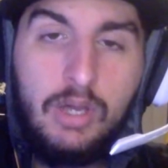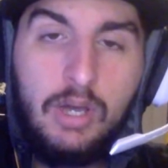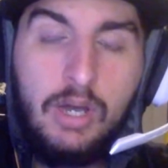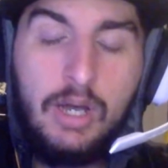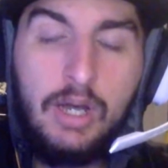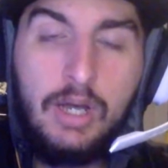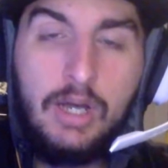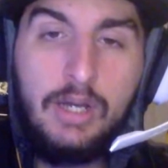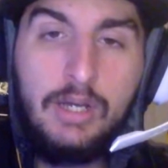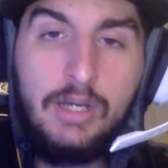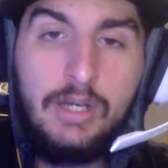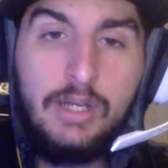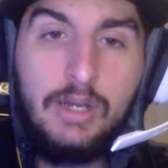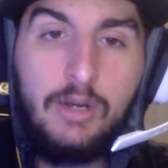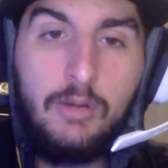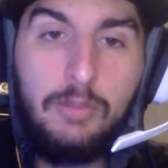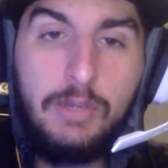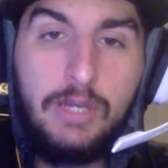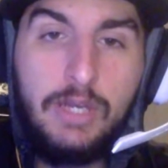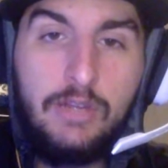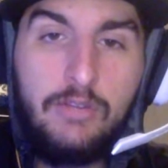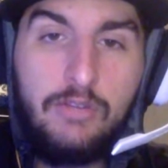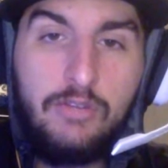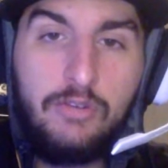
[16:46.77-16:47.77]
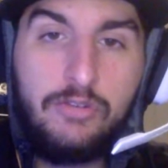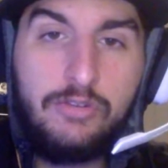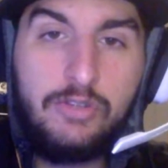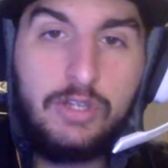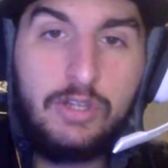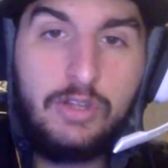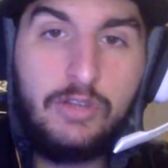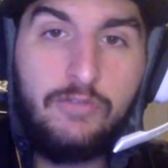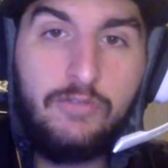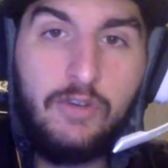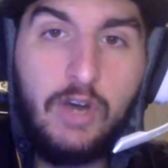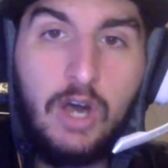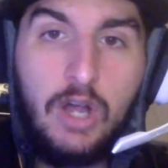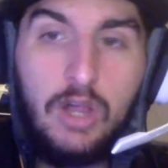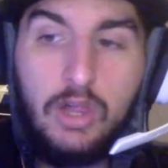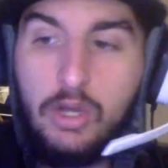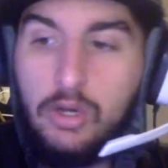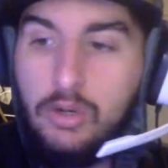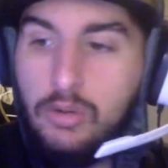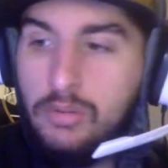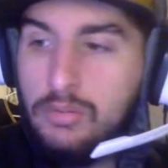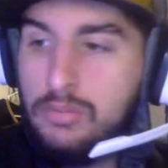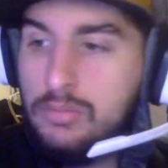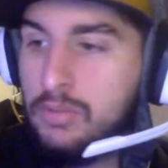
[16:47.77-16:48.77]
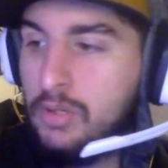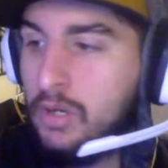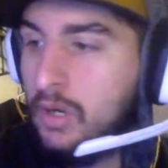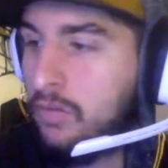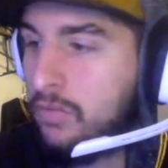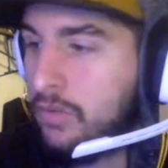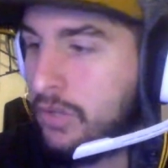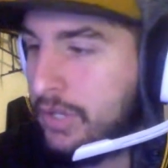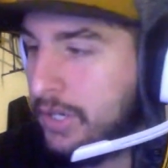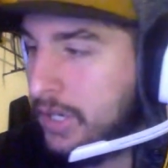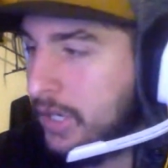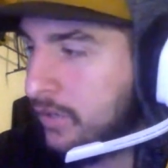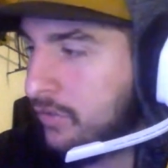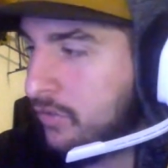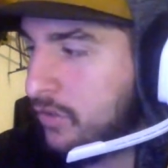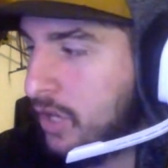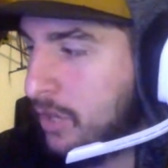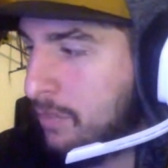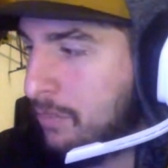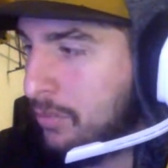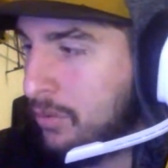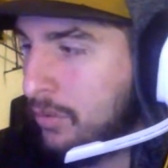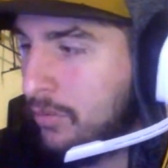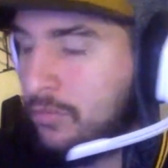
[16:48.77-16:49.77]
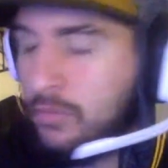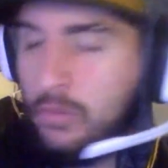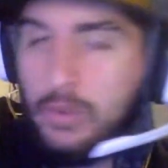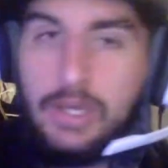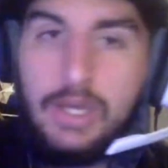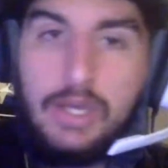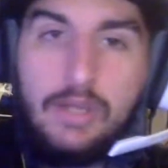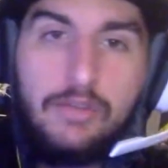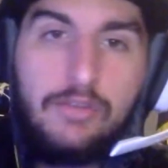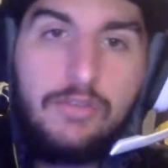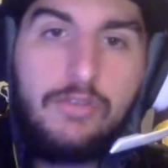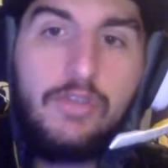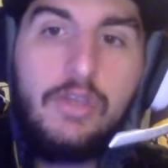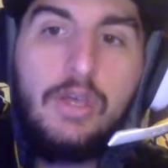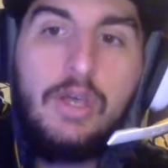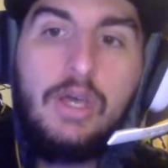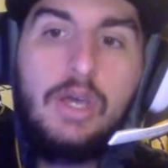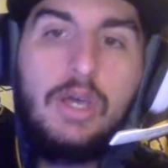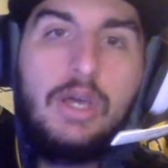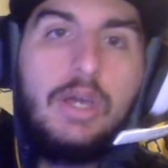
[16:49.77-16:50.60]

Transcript: It'll be interesting to follow over the next couple of weeks.